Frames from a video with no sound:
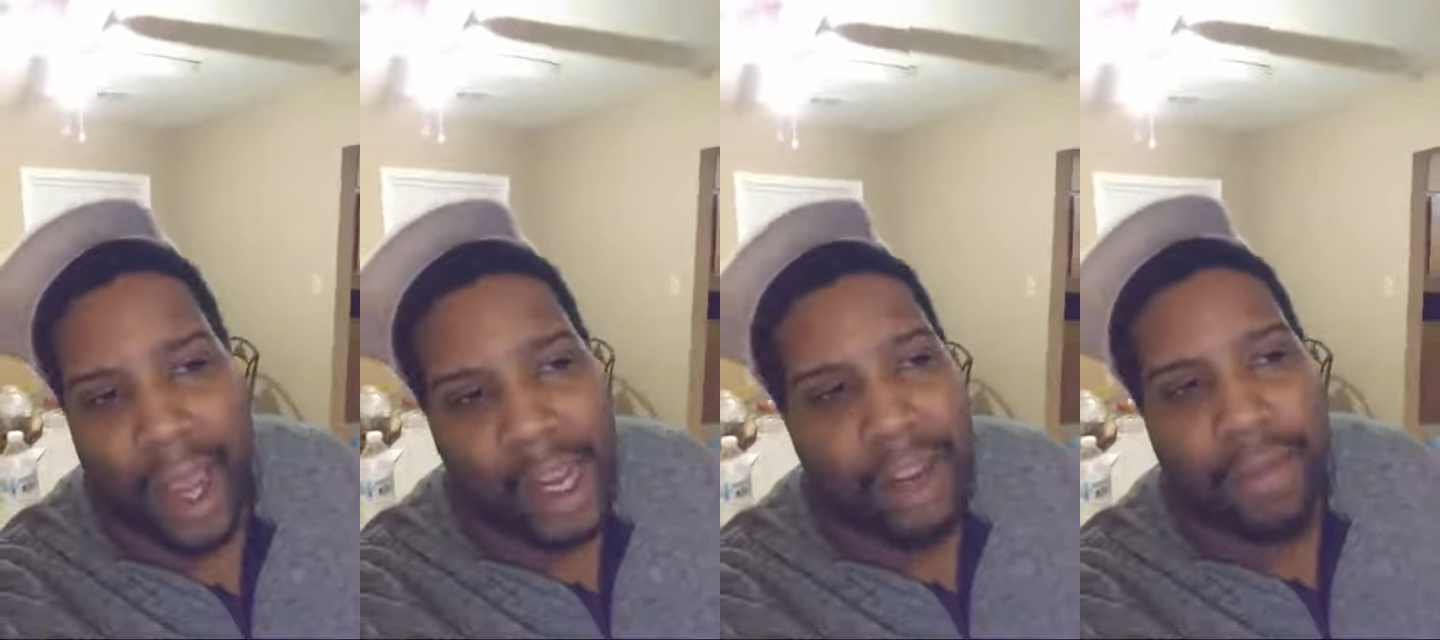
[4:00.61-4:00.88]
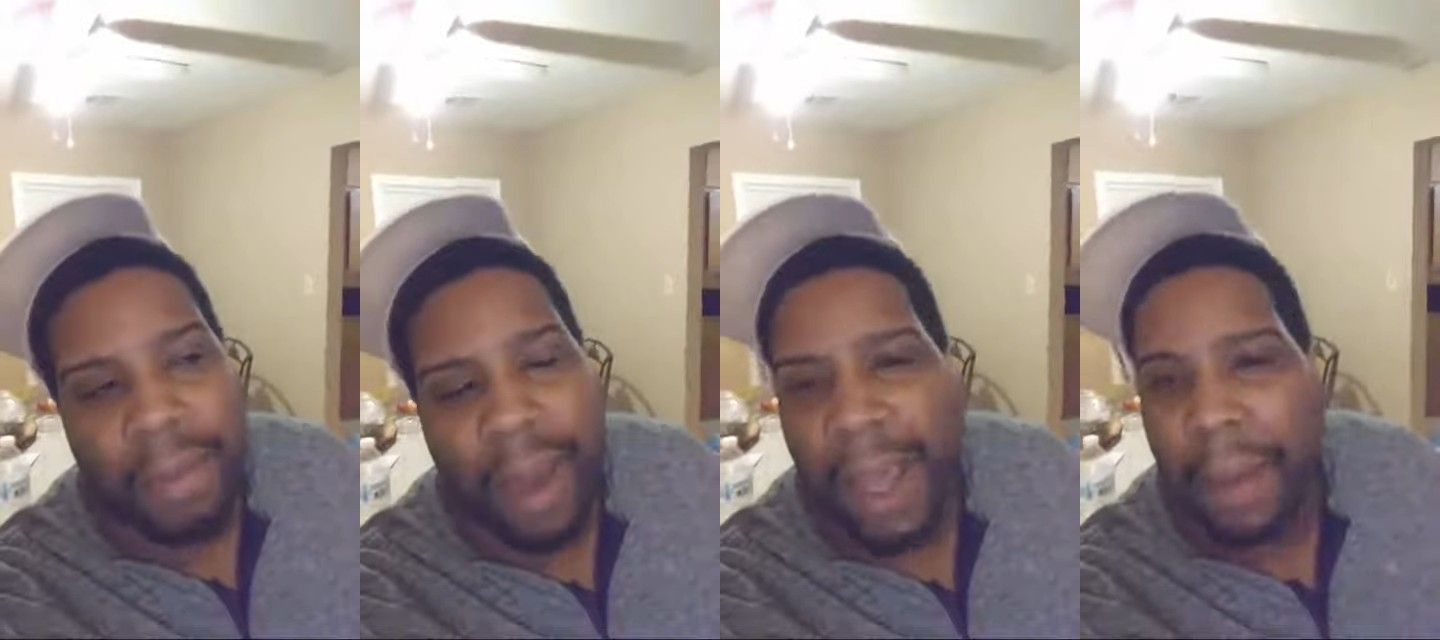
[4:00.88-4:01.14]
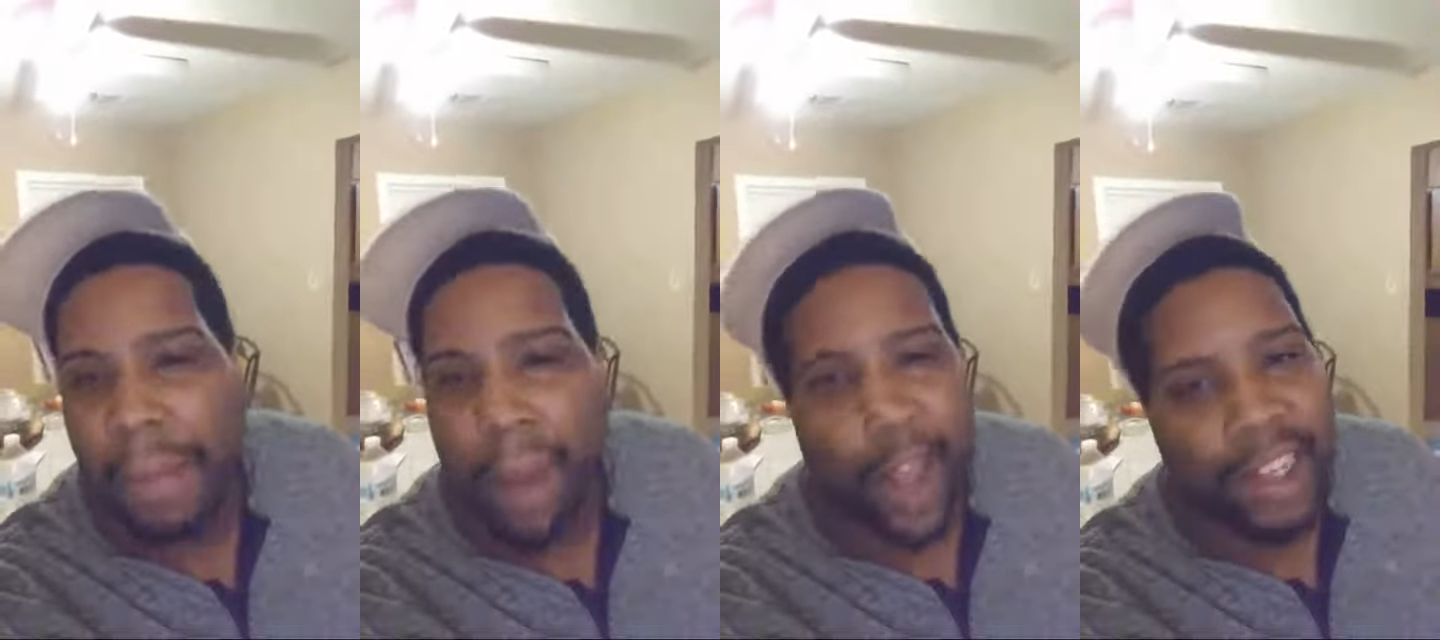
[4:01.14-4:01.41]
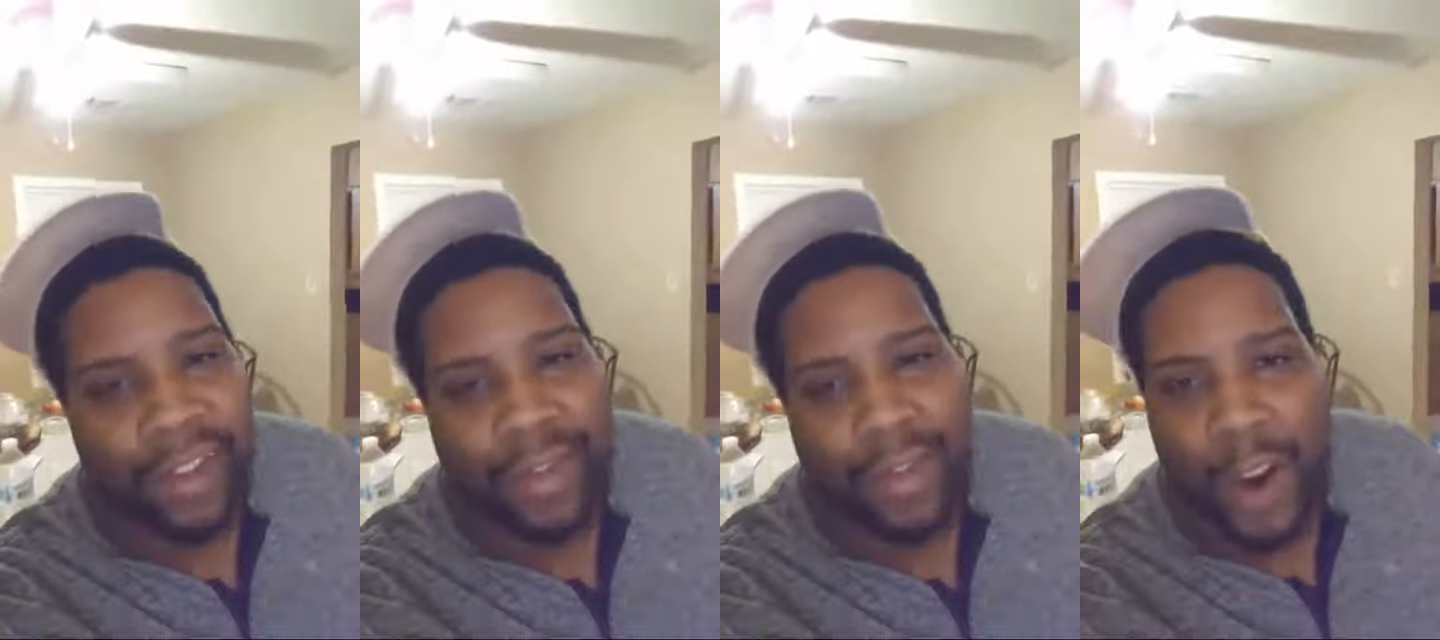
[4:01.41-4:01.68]
He didn't make it
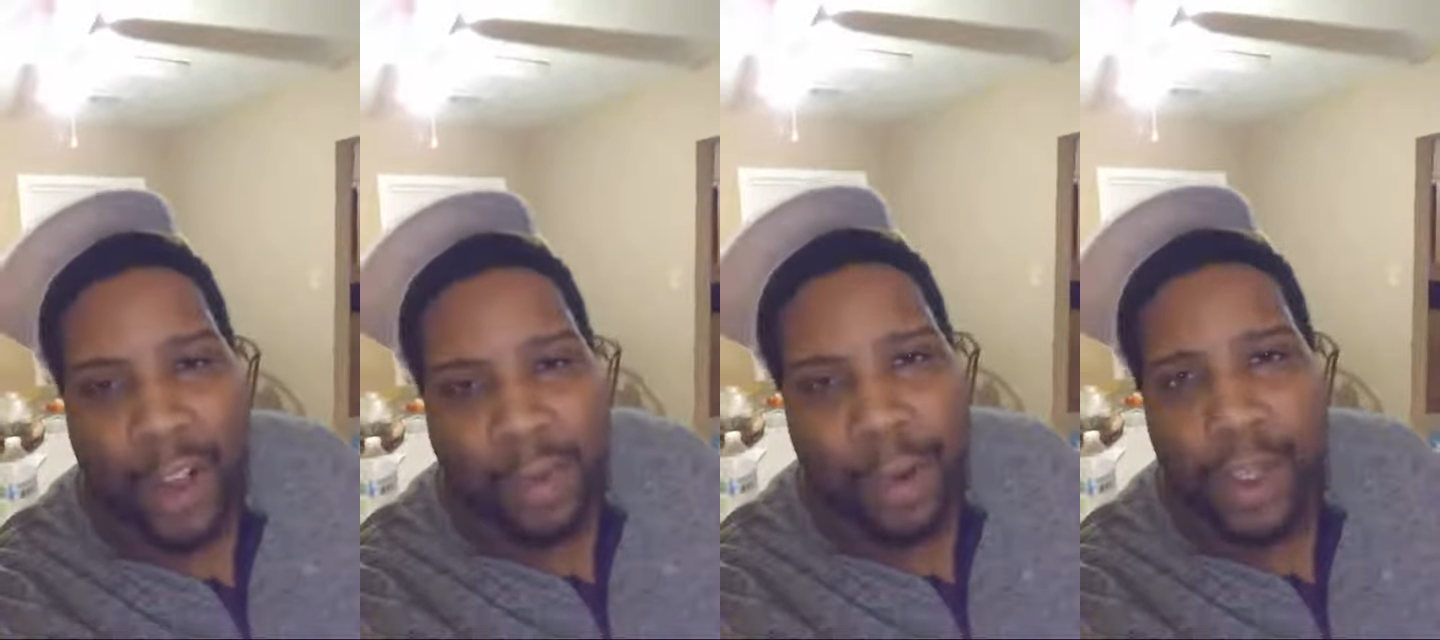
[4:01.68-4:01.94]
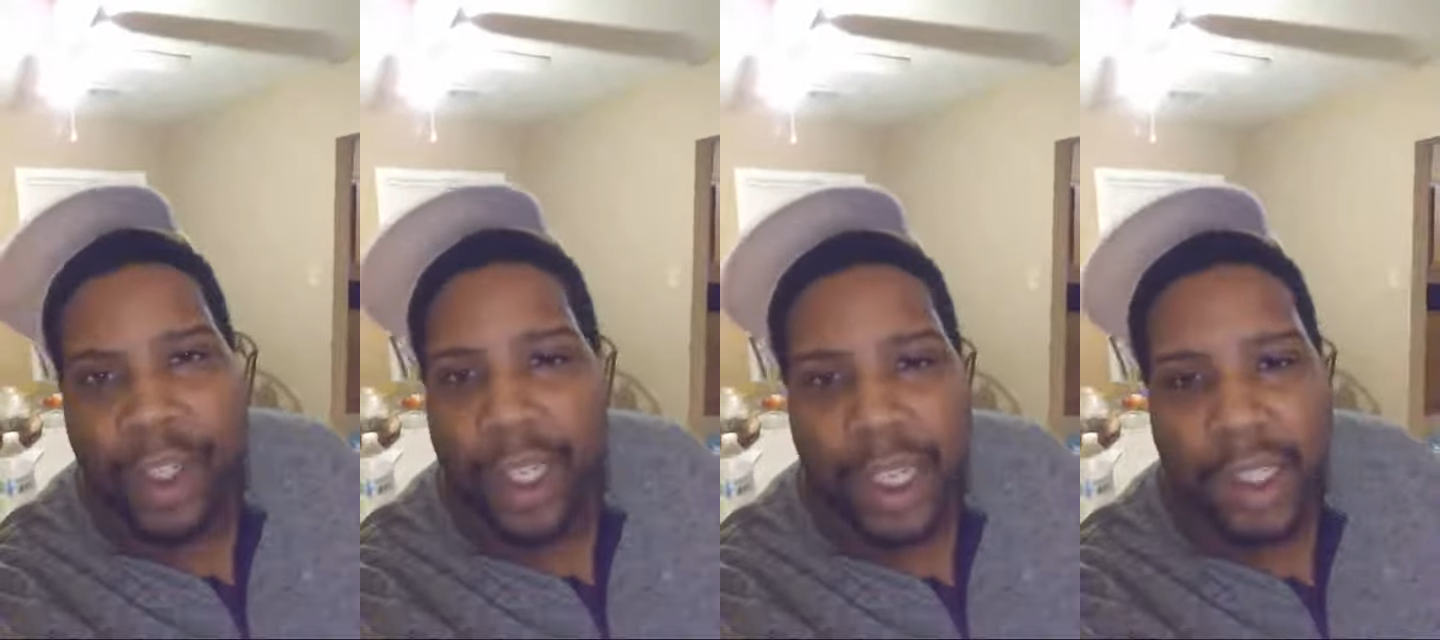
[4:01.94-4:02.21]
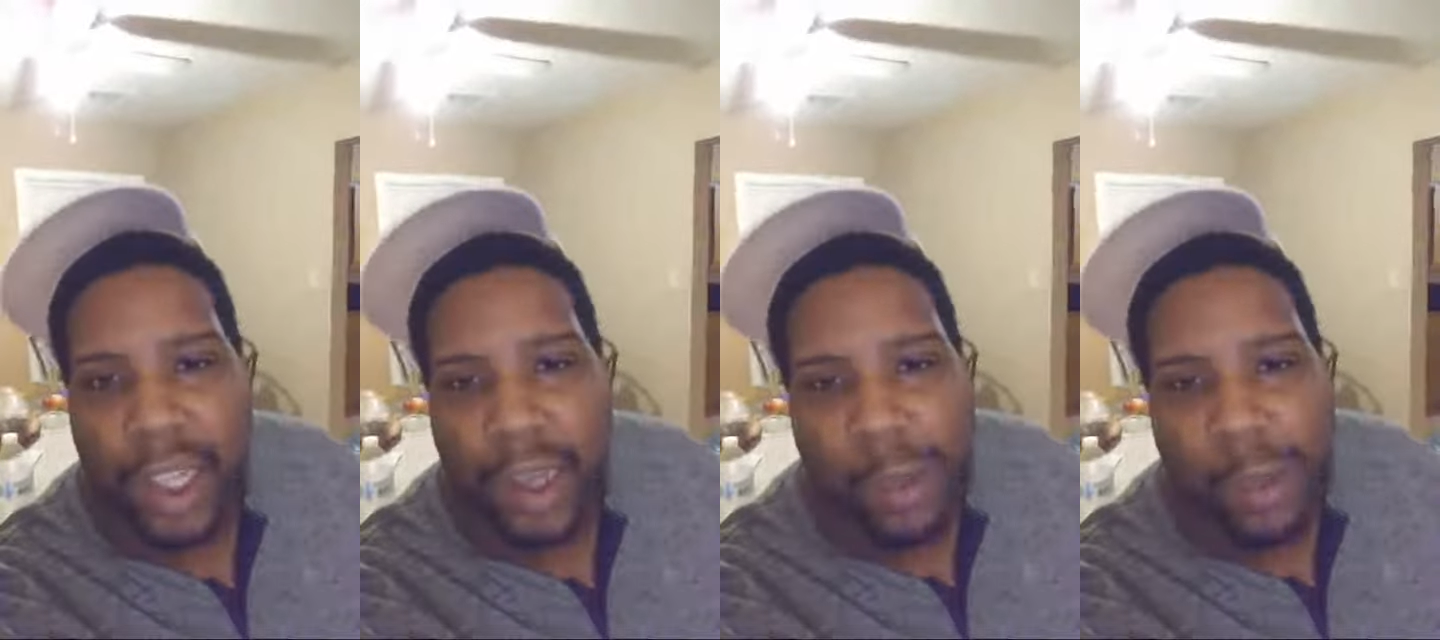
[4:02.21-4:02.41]
past the first preseason.